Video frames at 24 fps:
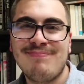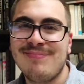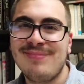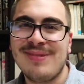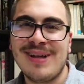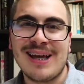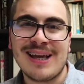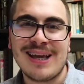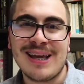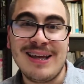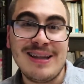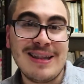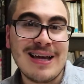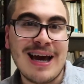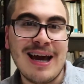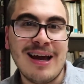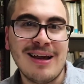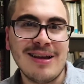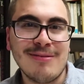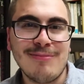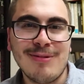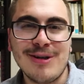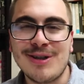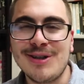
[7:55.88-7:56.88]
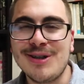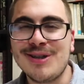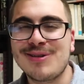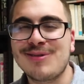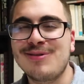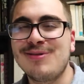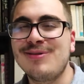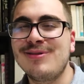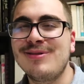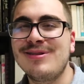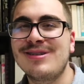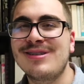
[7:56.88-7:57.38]
like in that elementary
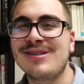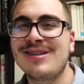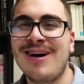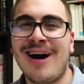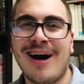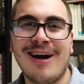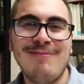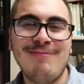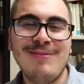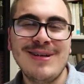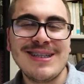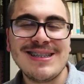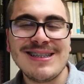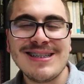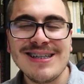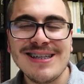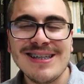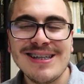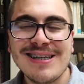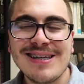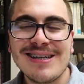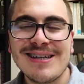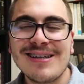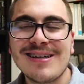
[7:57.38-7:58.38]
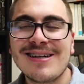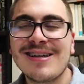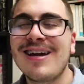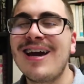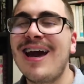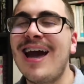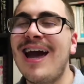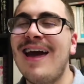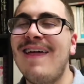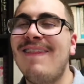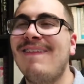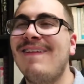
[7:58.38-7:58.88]
school, has gone missing,
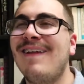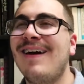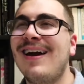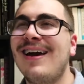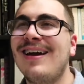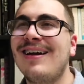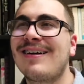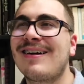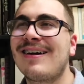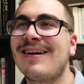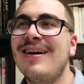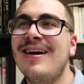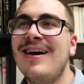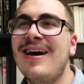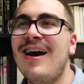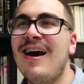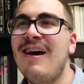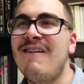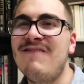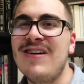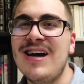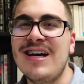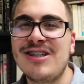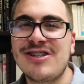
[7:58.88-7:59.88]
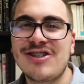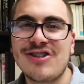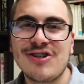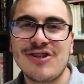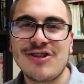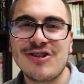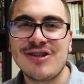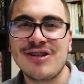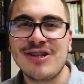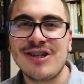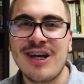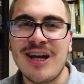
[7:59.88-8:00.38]
and like
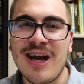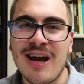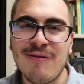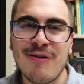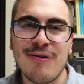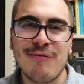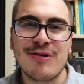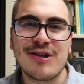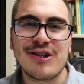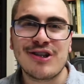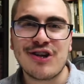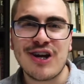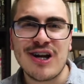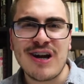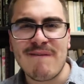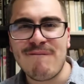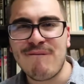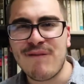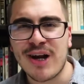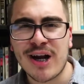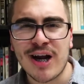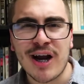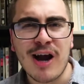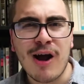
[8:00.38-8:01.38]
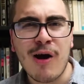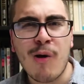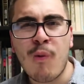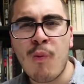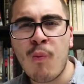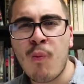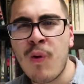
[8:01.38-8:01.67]
eventually everyone's trying to figure out